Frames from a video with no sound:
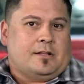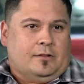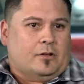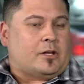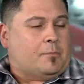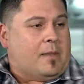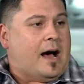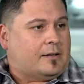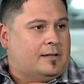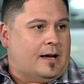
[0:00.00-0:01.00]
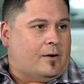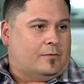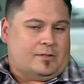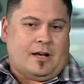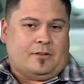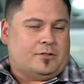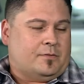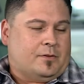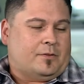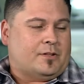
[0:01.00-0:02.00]
looking back now, yeah, there's a
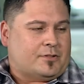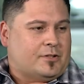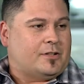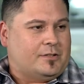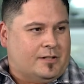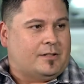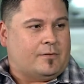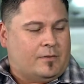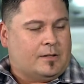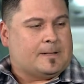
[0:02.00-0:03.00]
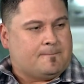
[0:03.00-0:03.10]
few things I could have done differently.